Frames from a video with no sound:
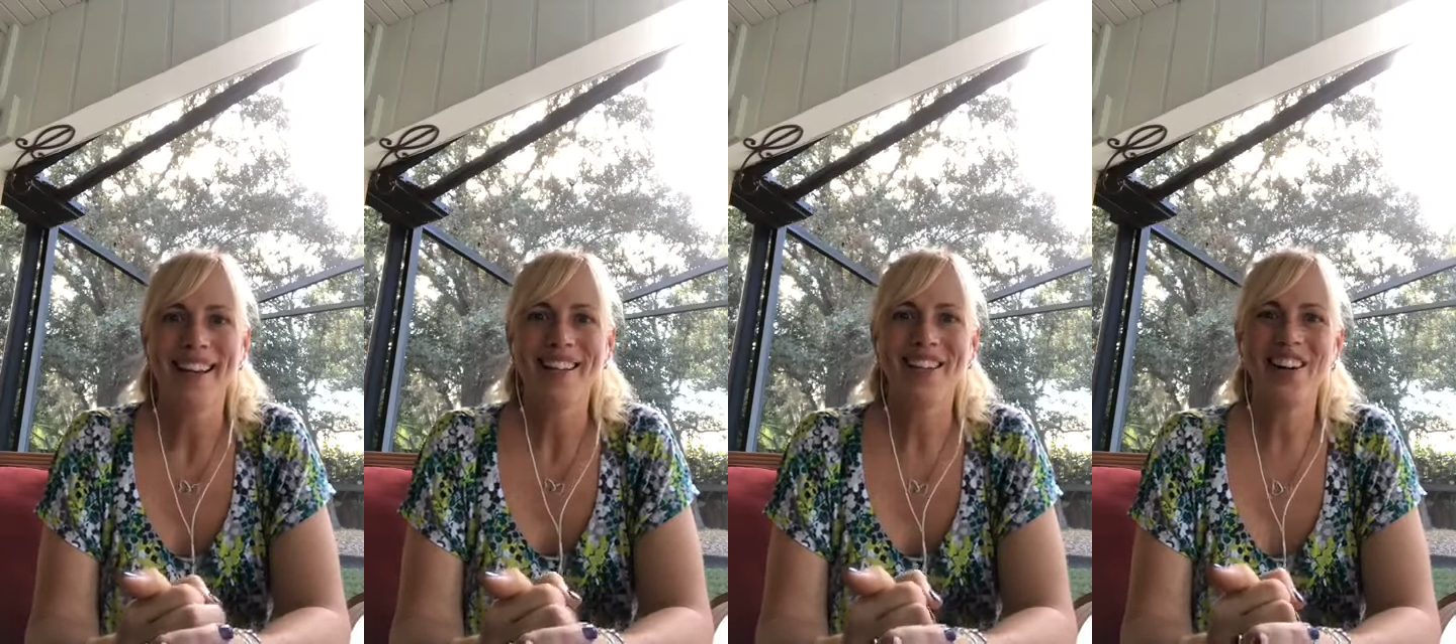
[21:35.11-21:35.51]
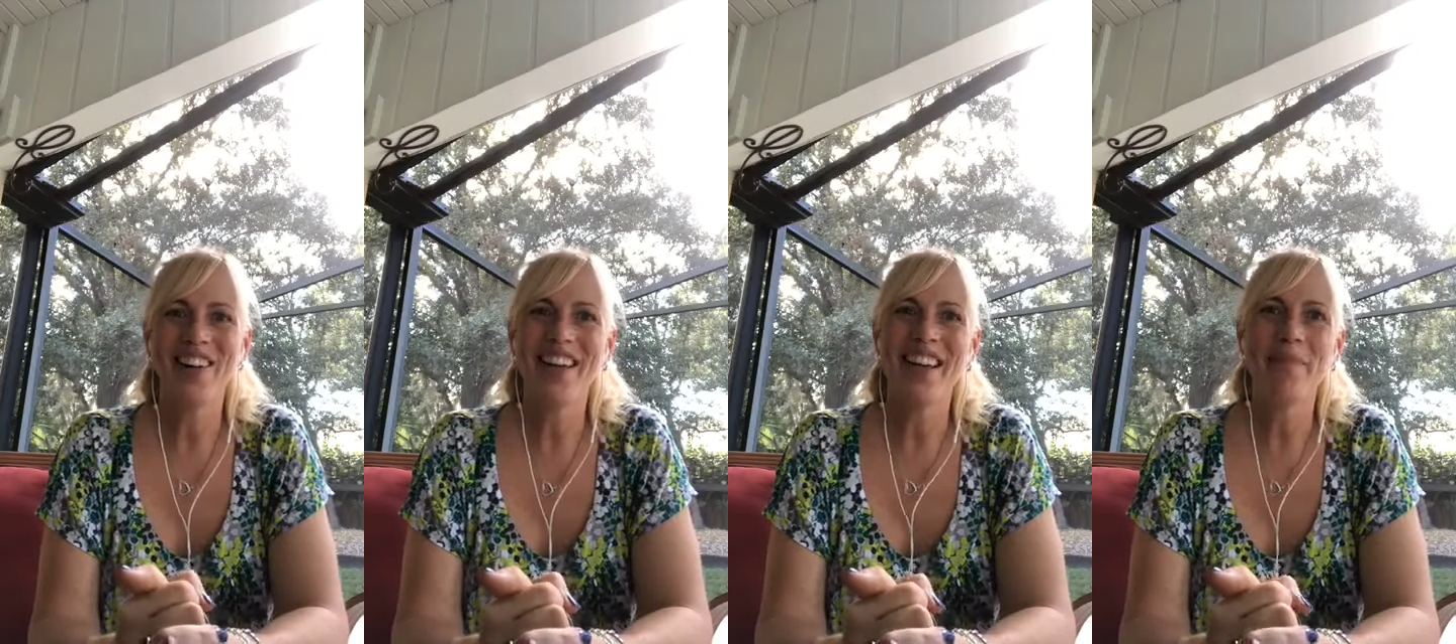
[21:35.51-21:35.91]

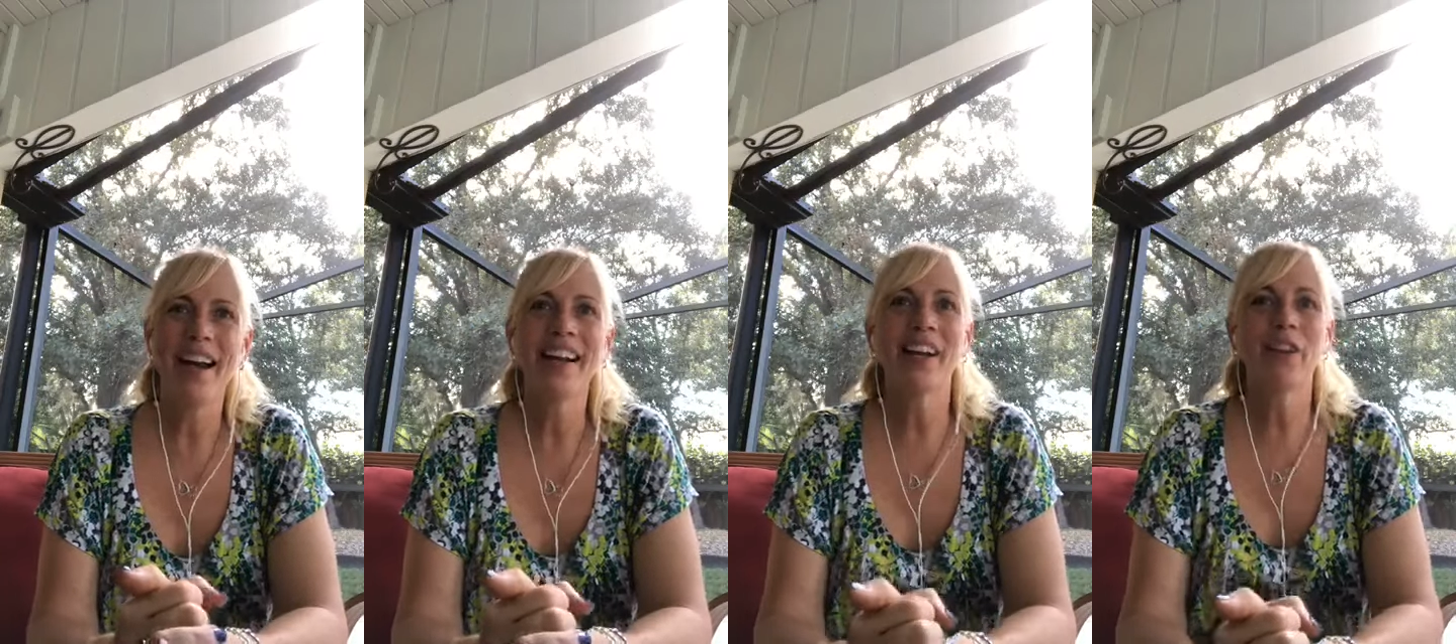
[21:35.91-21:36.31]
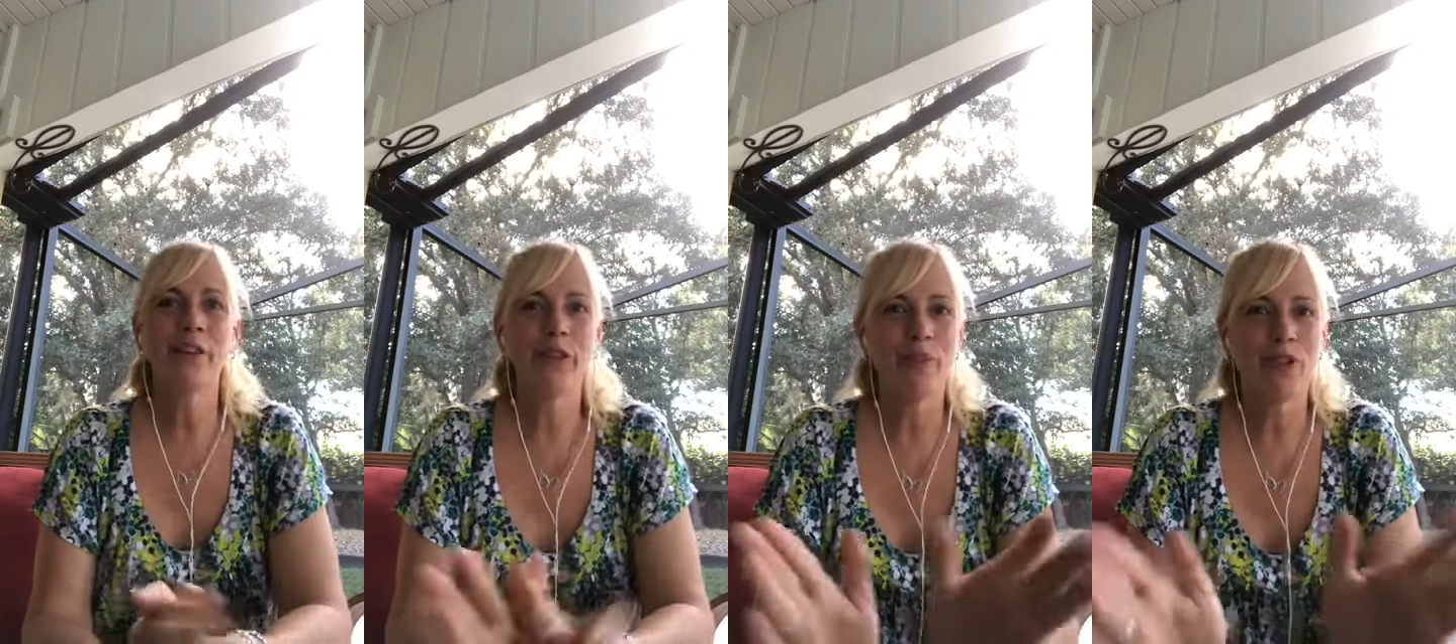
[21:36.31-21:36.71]
So you might go
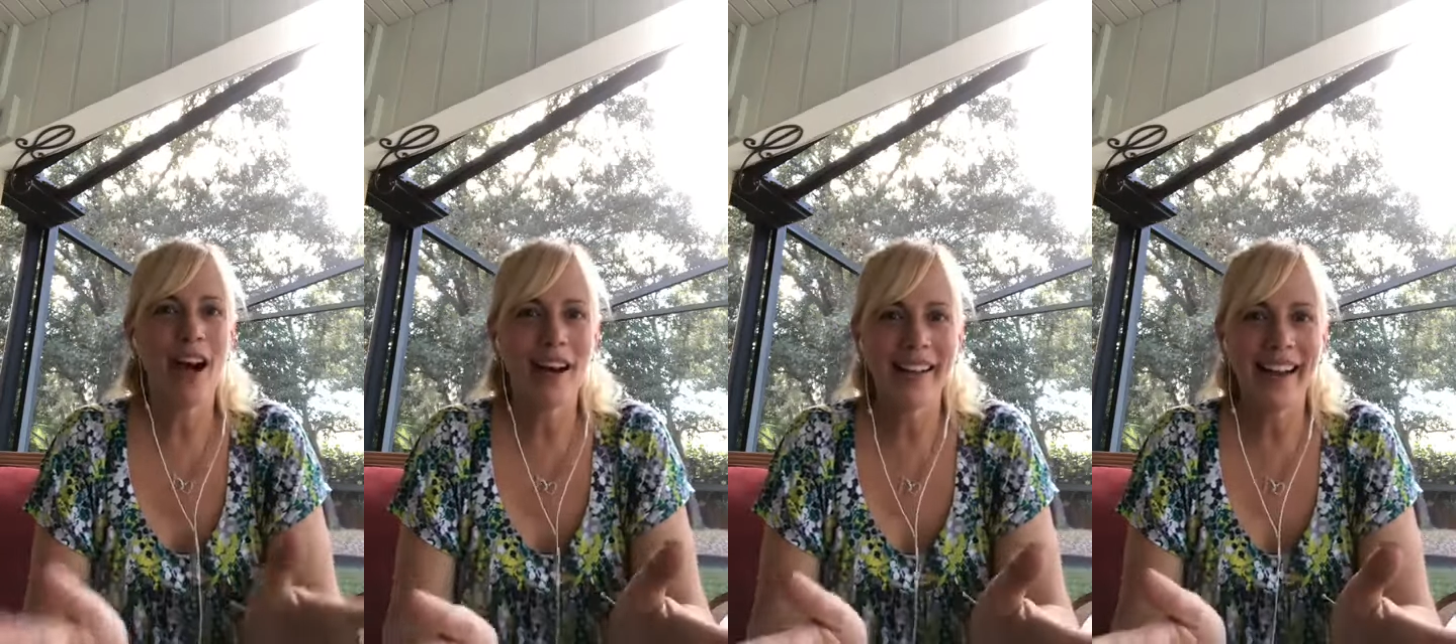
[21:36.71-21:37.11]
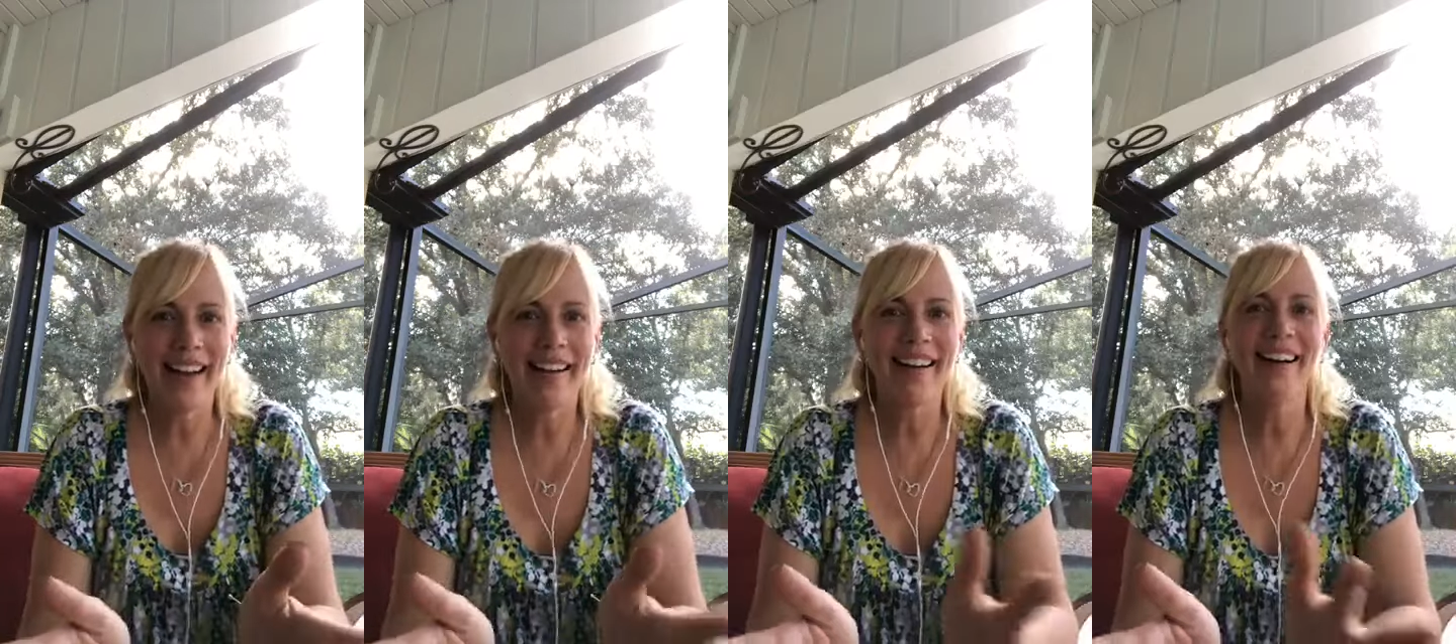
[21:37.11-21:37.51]
through some trial and
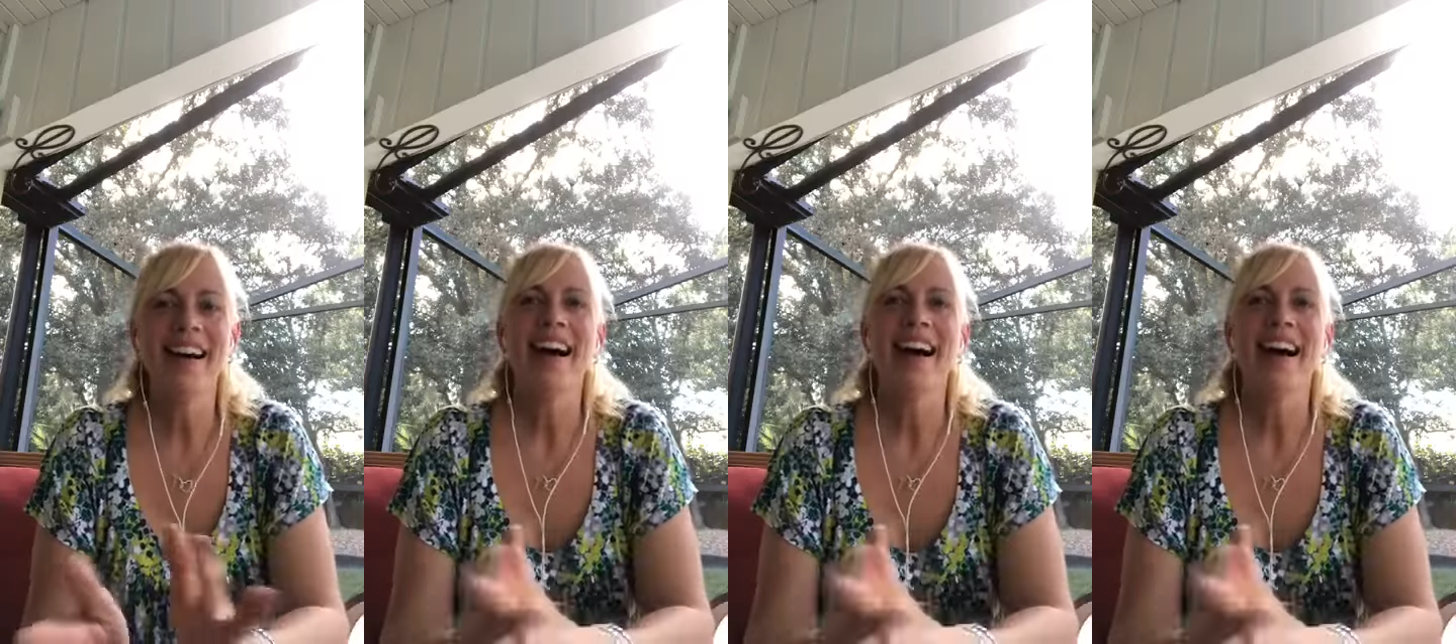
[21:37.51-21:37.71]
error.